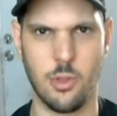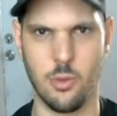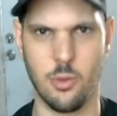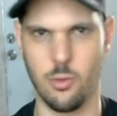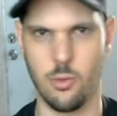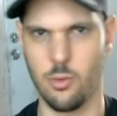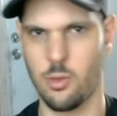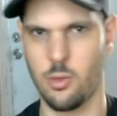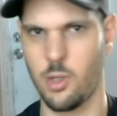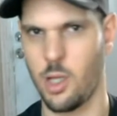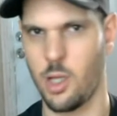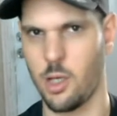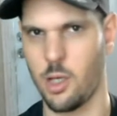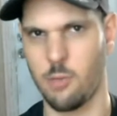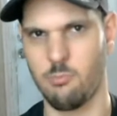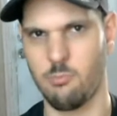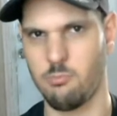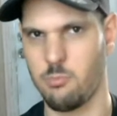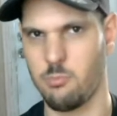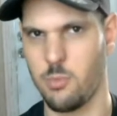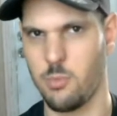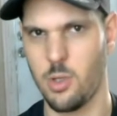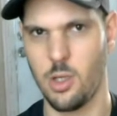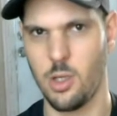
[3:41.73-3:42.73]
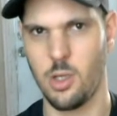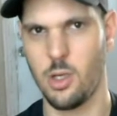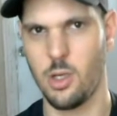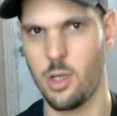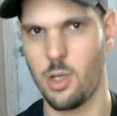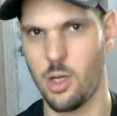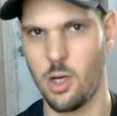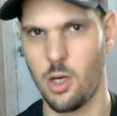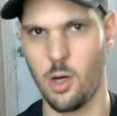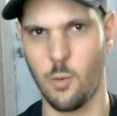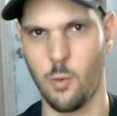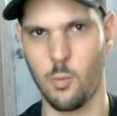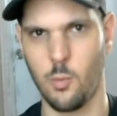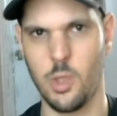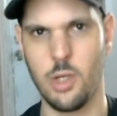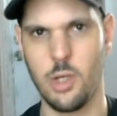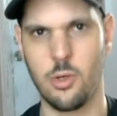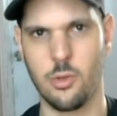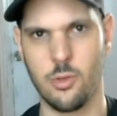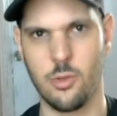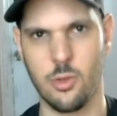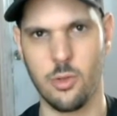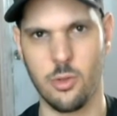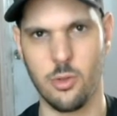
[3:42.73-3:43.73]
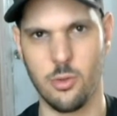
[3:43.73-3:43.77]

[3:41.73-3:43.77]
like a week or two.